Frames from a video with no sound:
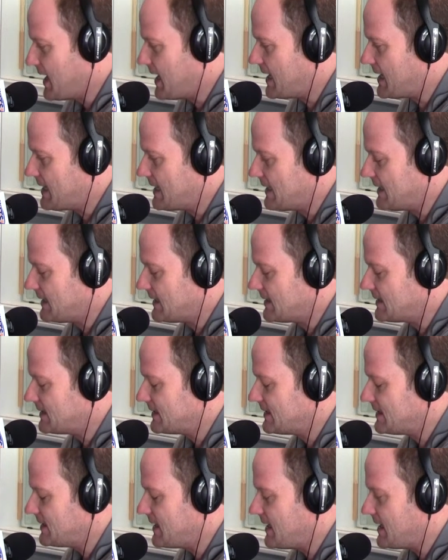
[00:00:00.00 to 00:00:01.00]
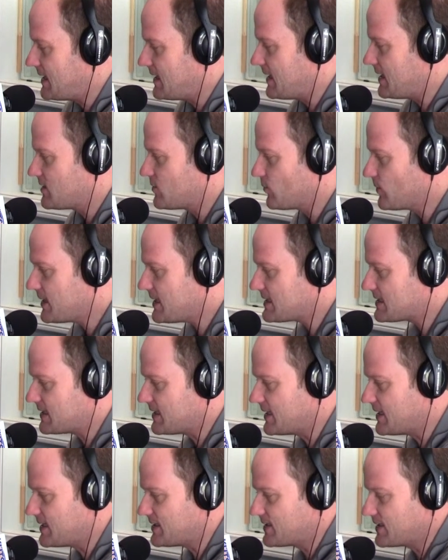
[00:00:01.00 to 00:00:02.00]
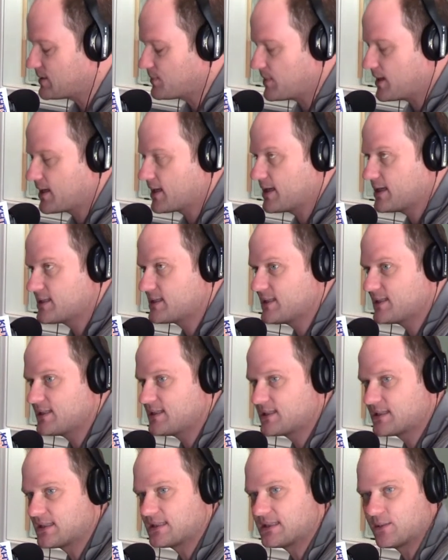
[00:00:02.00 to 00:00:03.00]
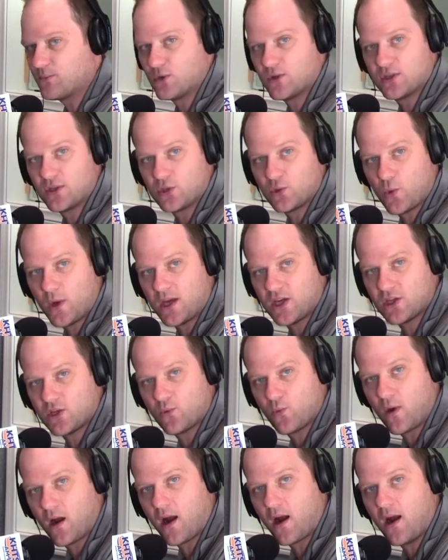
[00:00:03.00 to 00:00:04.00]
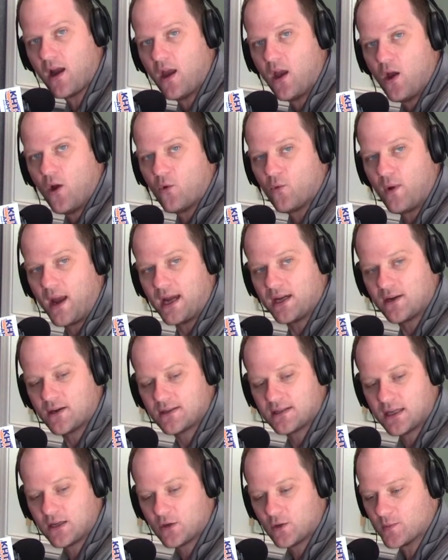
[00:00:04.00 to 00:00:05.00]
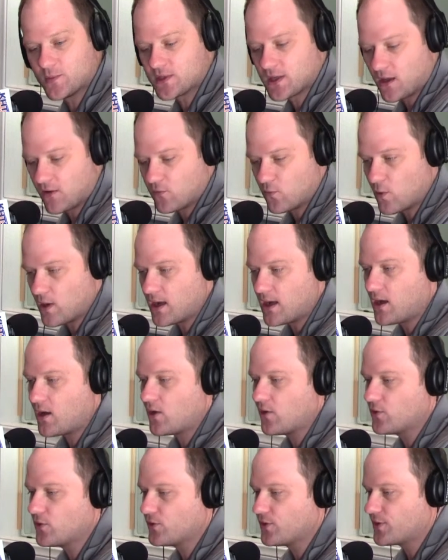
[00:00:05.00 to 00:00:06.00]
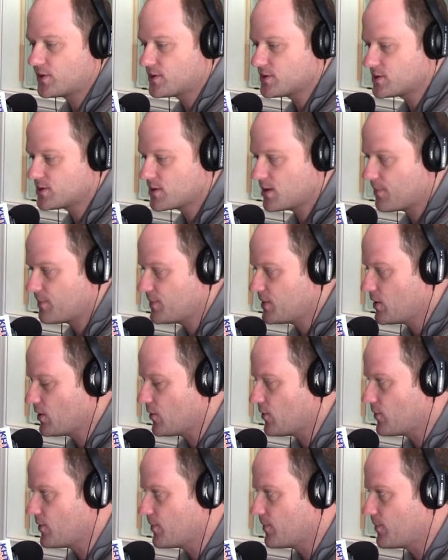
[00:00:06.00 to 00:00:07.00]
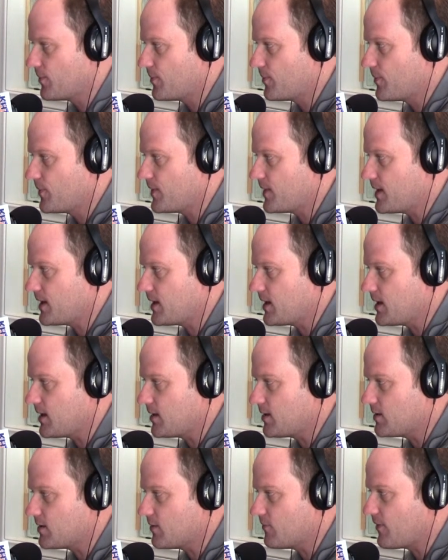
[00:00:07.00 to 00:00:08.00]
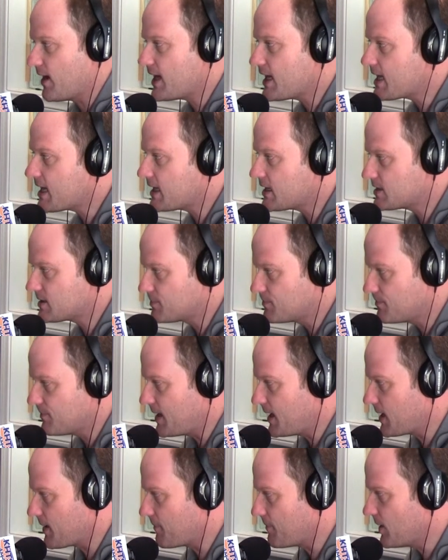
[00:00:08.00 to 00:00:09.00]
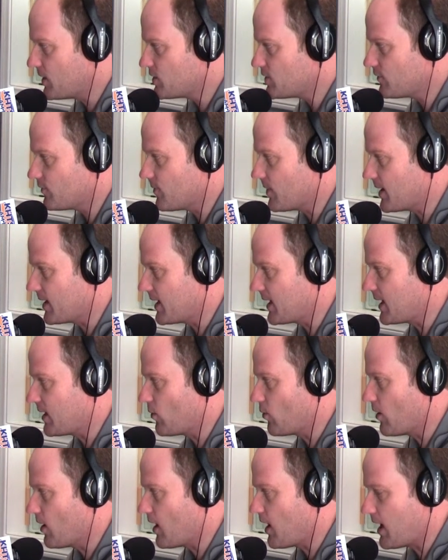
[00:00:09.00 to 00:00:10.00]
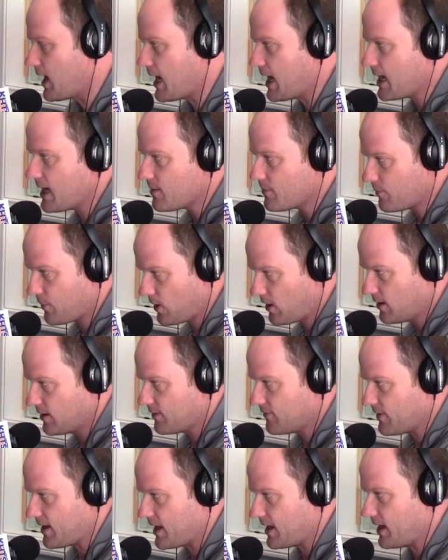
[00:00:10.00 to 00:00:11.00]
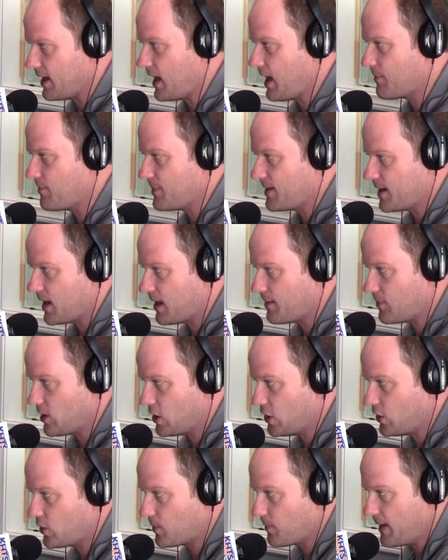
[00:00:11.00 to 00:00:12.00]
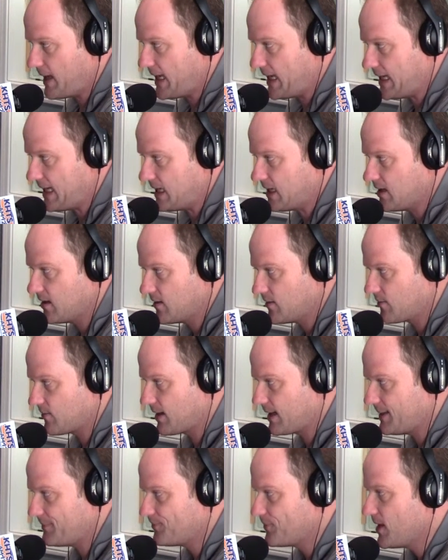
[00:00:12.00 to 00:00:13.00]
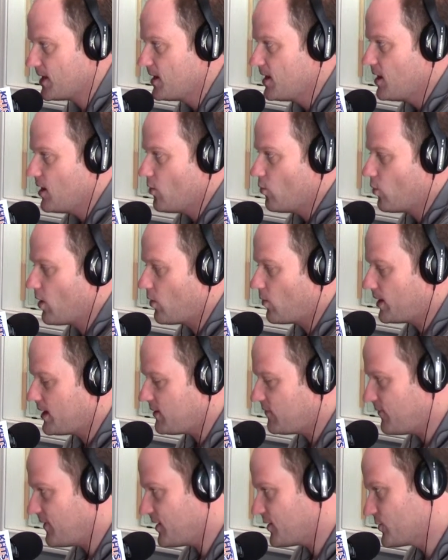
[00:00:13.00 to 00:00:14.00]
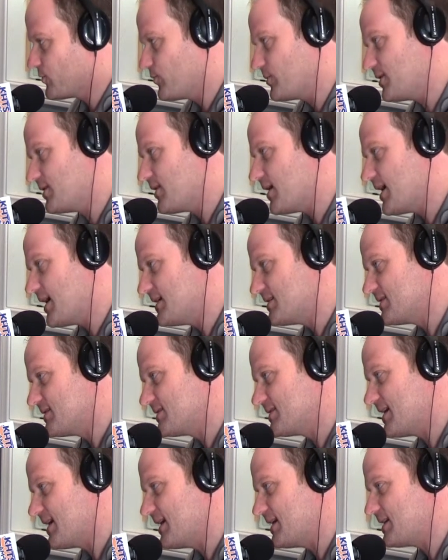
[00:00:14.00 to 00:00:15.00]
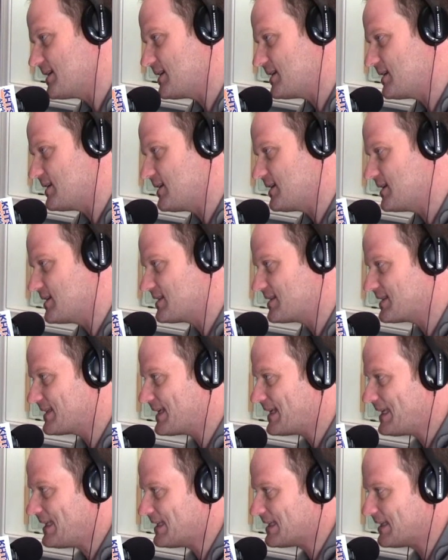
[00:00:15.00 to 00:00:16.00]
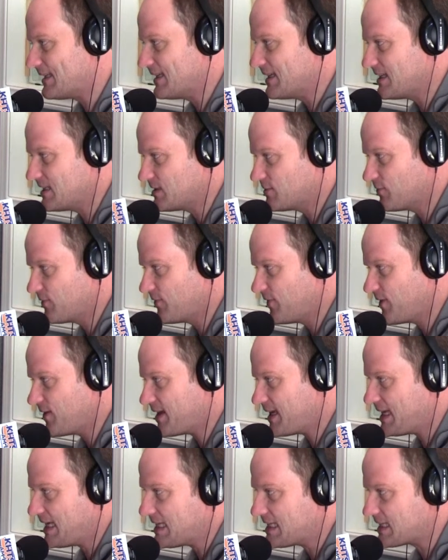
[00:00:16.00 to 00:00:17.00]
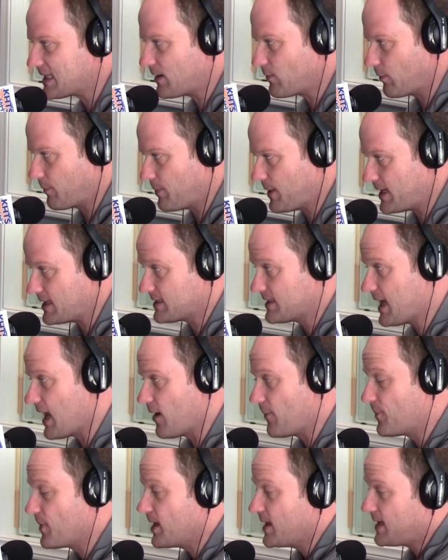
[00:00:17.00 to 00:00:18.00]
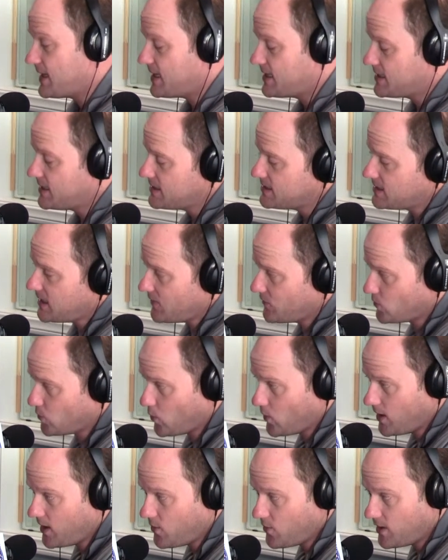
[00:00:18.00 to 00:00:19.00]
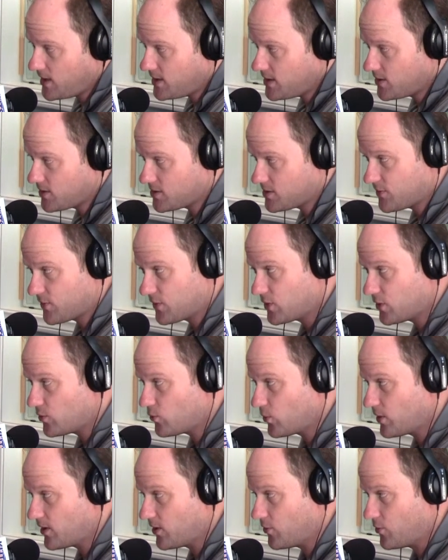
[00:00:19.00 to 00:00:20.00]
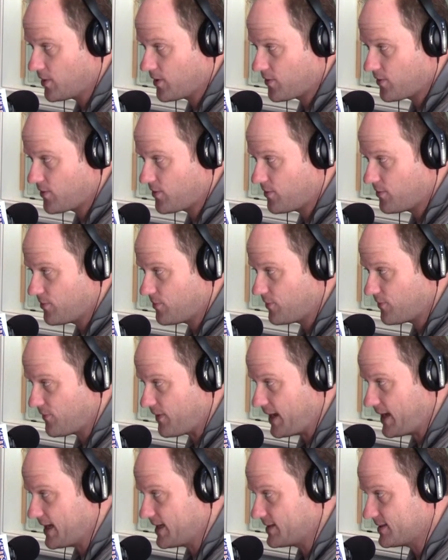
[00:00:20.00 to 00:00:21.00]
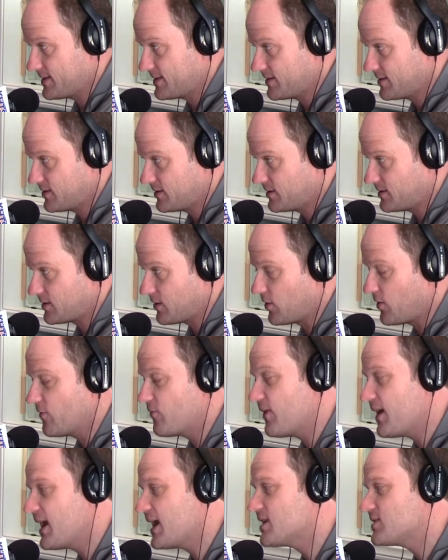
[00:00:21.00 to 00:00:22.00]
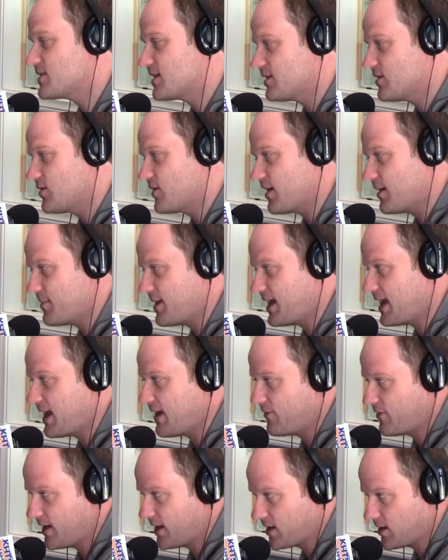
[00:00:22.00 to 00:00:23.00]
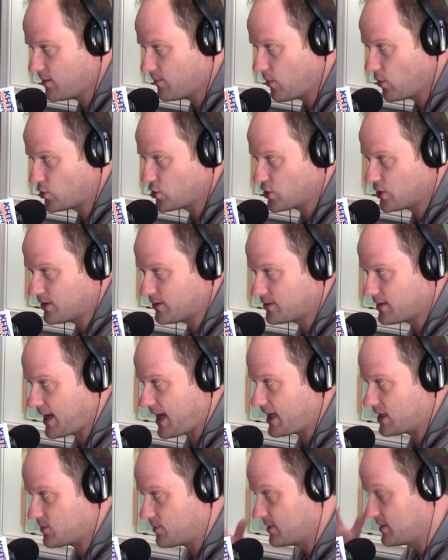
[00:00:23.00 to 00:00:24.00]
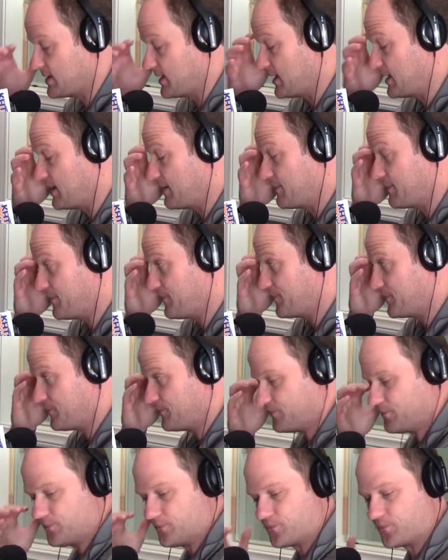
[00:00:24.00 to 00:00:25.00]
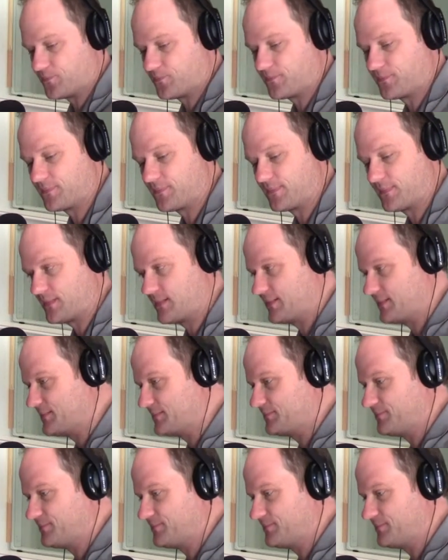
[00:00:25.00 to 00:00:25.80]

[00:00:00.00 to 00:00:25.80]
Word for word: Uh, And it, the reason is is because this is a similar situation where Ragnar said to himself, well, there's a, you know, the the the Vikings make a bunch of money. I am part of that, and I'm be, I'm underpaid, right? Yeah. Well, what he failed to realize is that his skill is very easily replaced. Now, he does have twenty-one years of goodwill with the fans. Yeah. So the fans, you know, they may have like an emotional I, attachment to him. But let's face it.